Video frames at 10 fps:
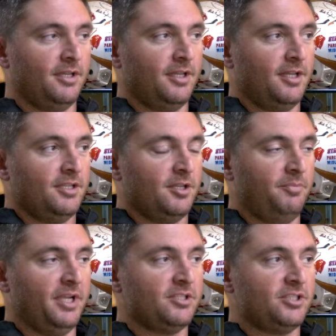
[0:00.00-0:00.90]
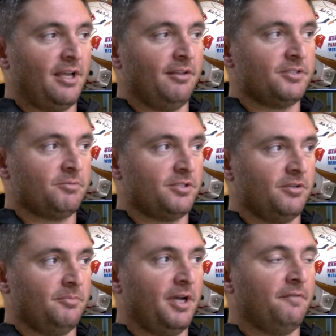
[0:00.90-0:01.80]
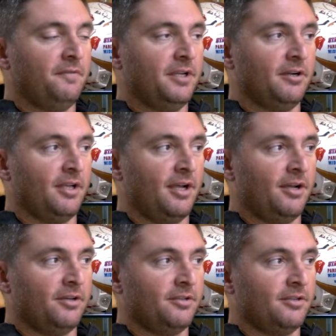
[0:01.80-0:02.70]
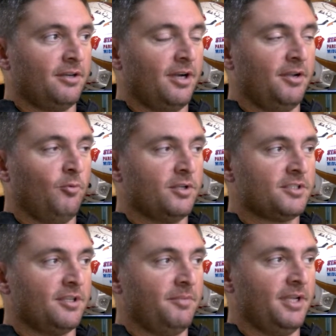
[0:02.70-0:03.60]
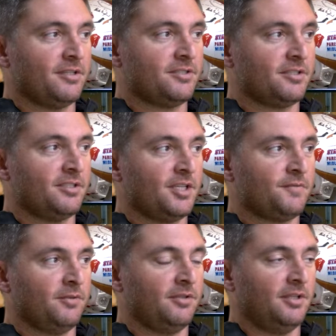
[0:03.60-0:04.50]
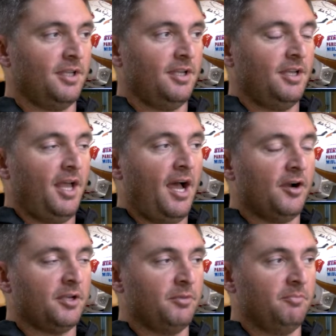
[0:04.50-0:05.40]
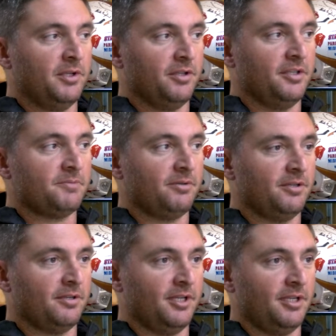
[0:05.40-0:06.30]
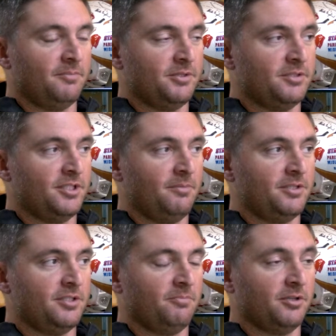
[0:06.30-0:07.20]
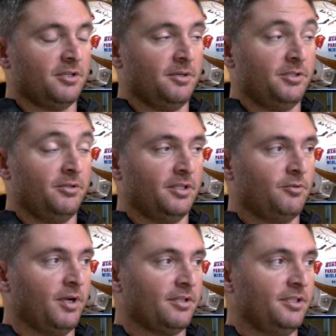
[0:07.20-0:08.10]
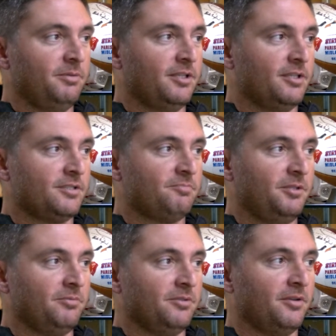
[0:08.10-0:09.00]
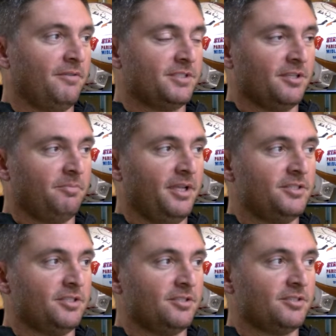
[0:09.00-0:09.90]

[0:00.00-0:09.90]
the biggest challenge, was going about figuring out, all right, what's going to make us successful? How can we build this program to a championship program and do it quickly? Because people don't have a ton of patience.